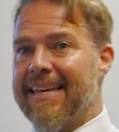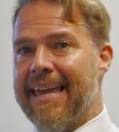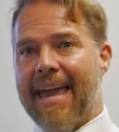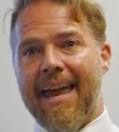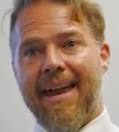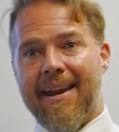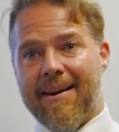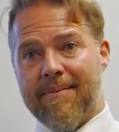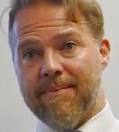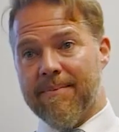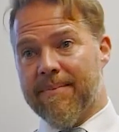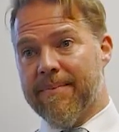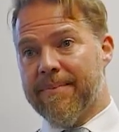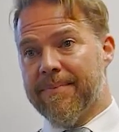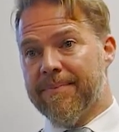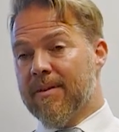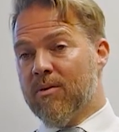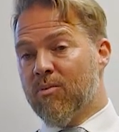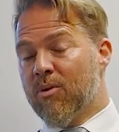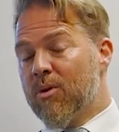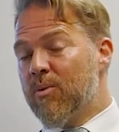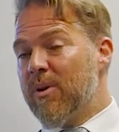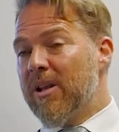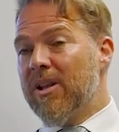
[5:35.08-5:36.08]
the game.
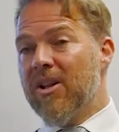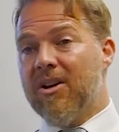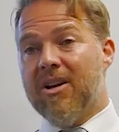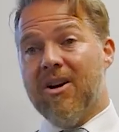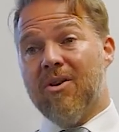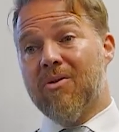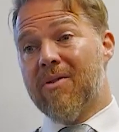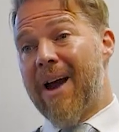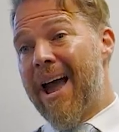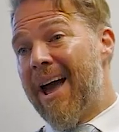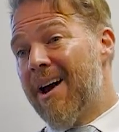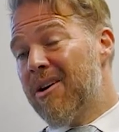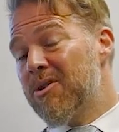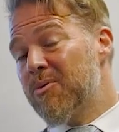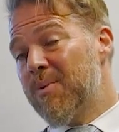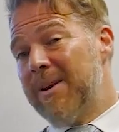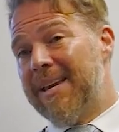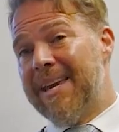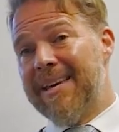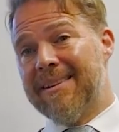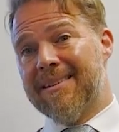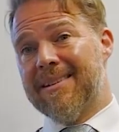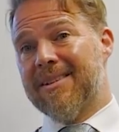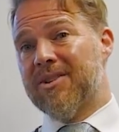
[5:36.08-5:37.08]
When we look around, we
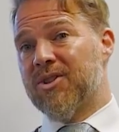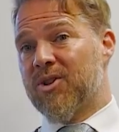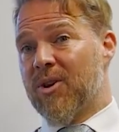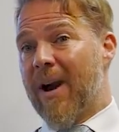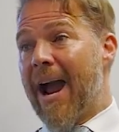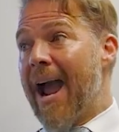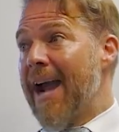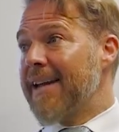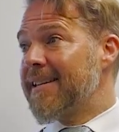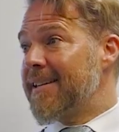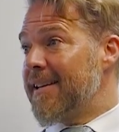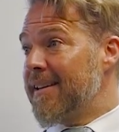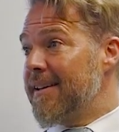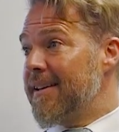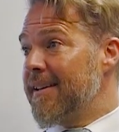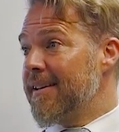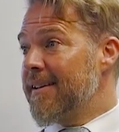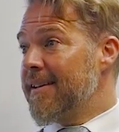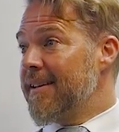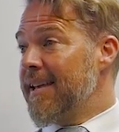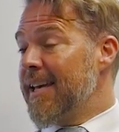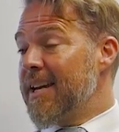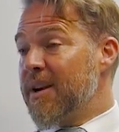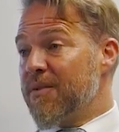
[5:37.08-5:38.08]
get distracted,
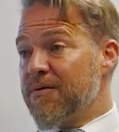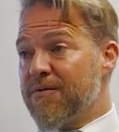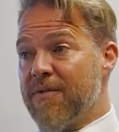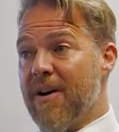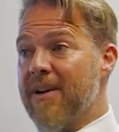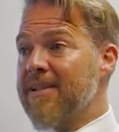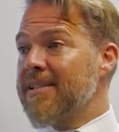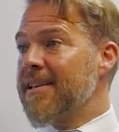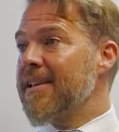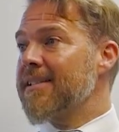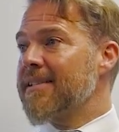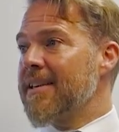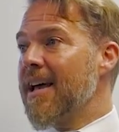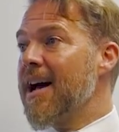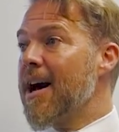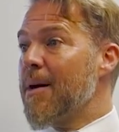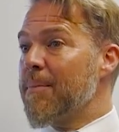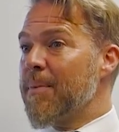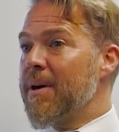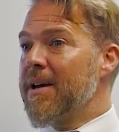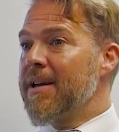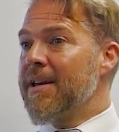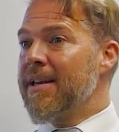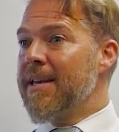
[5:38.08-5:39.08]
and it fucks us
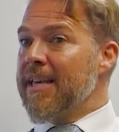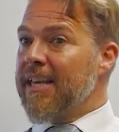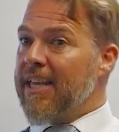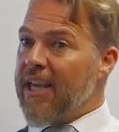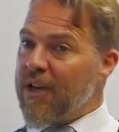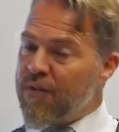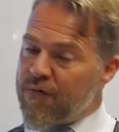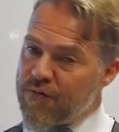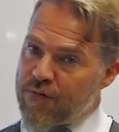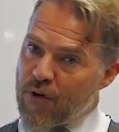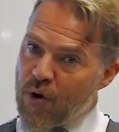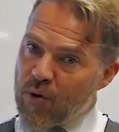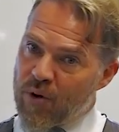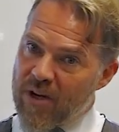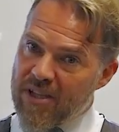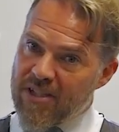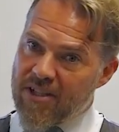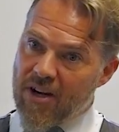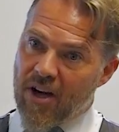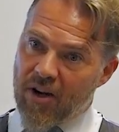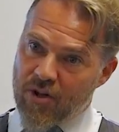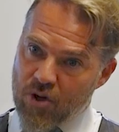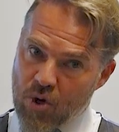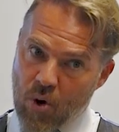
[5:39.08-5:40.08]
up. Get
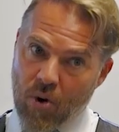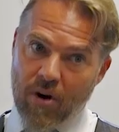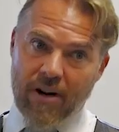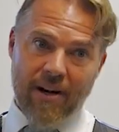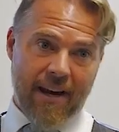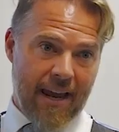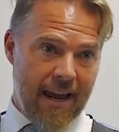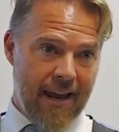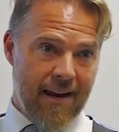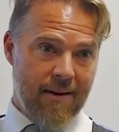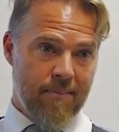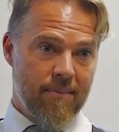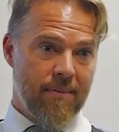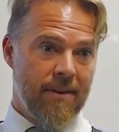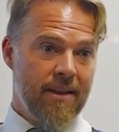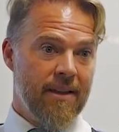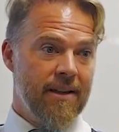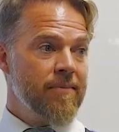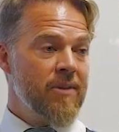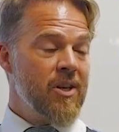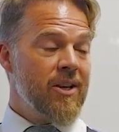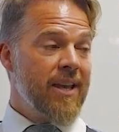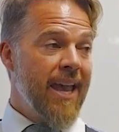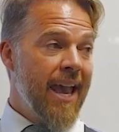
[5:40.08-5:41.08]
focused on your game.
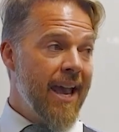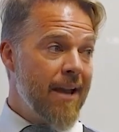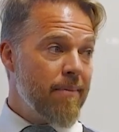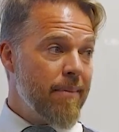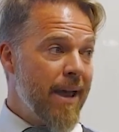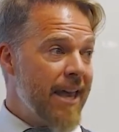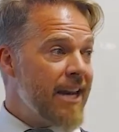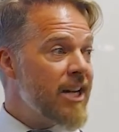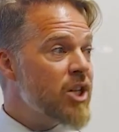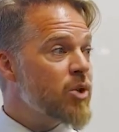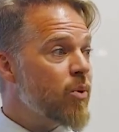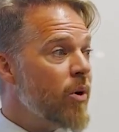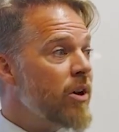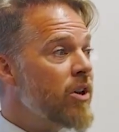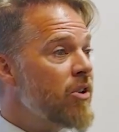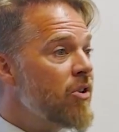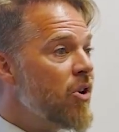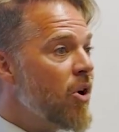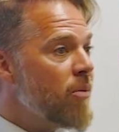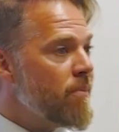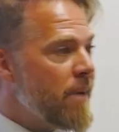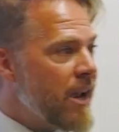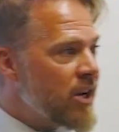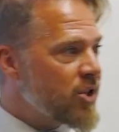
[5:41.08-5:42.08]
You can't manage what you
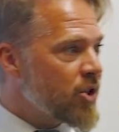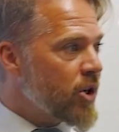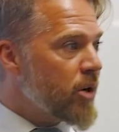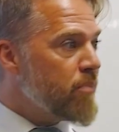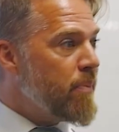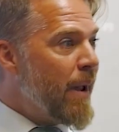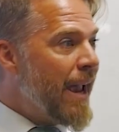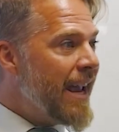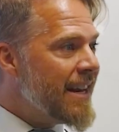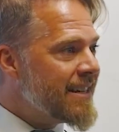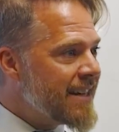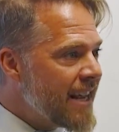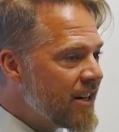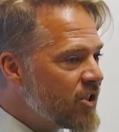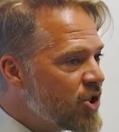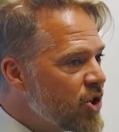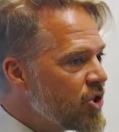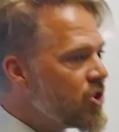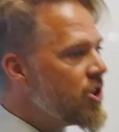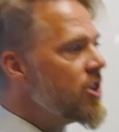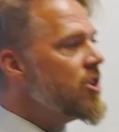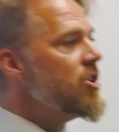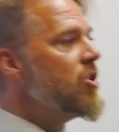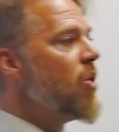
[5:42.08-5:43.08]
don't measure. Pay
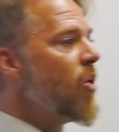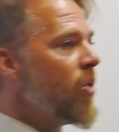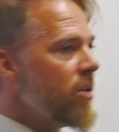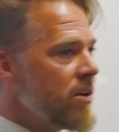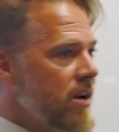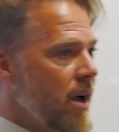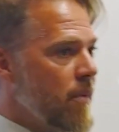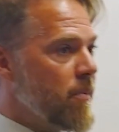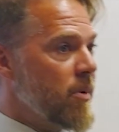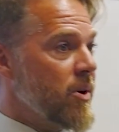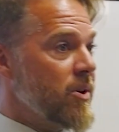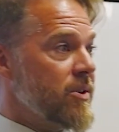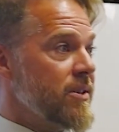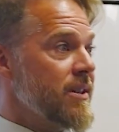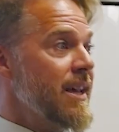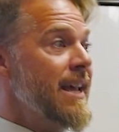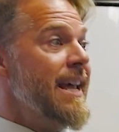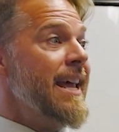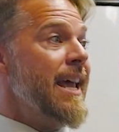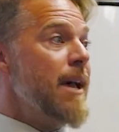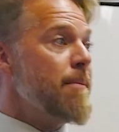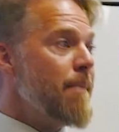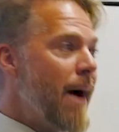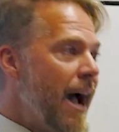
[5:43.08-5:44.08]
attention to your numbers.
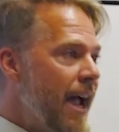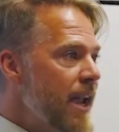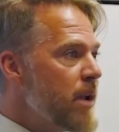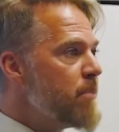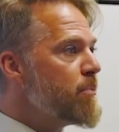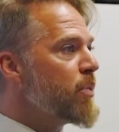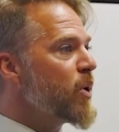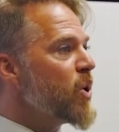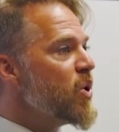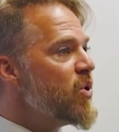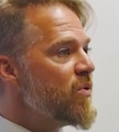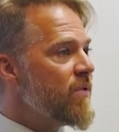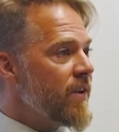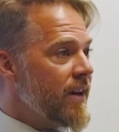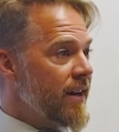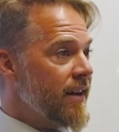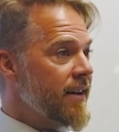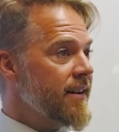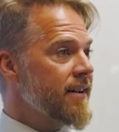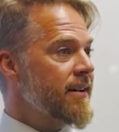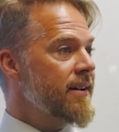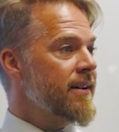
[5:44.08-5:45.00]
Am I improving?